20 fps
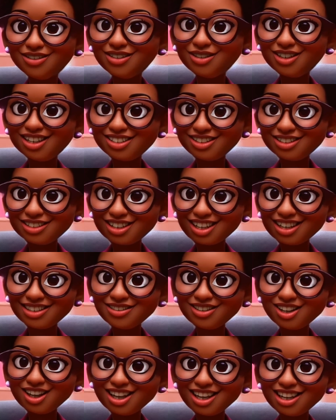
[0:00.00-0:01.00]
These
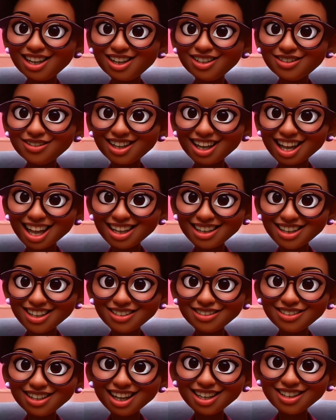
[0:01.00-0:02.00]
things are clear to any
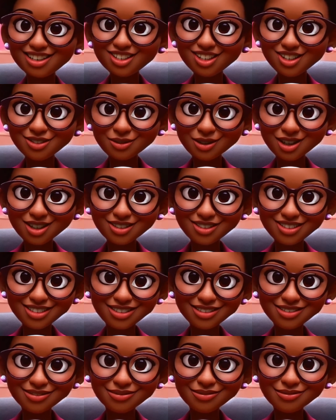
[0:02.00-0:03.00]
intelligent
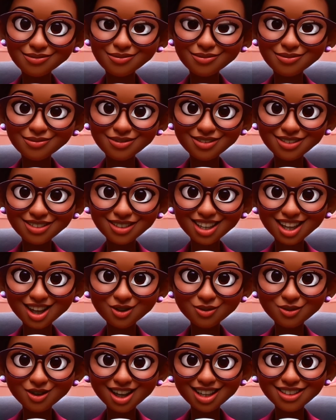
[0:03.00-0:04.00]
person. They
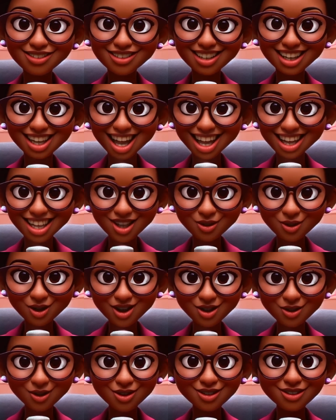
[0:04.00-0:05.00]
are right to
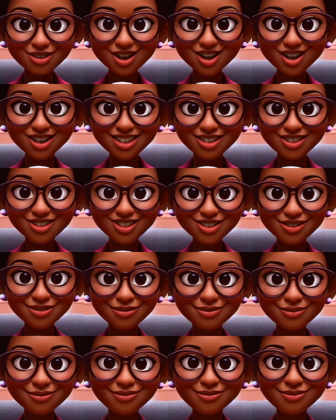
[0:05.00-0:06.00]
anyone with knowledge.
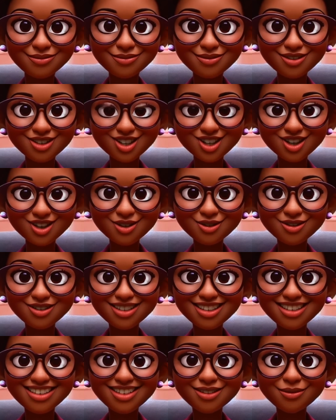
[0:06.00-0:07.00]
Choose
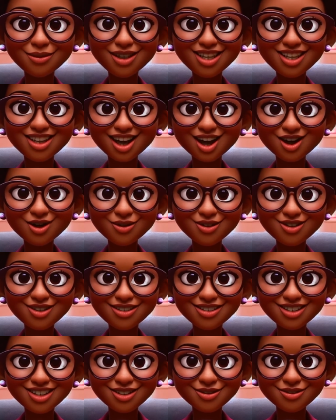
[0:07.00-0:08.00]
discipline over
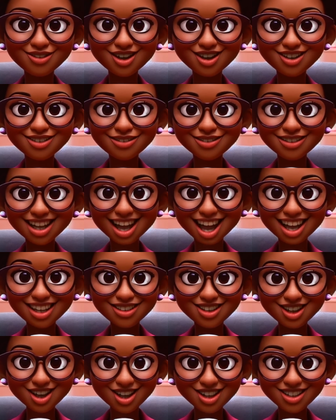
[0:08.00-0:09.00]
silver
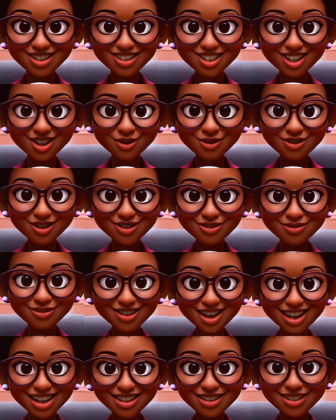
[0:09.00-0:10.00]
and knowledge over the
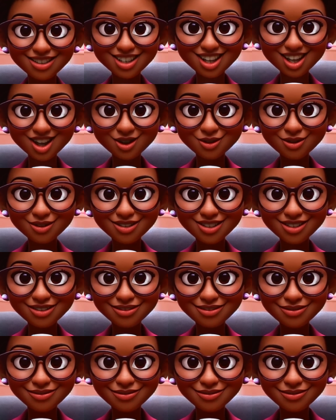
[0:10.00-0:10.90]
finest gold.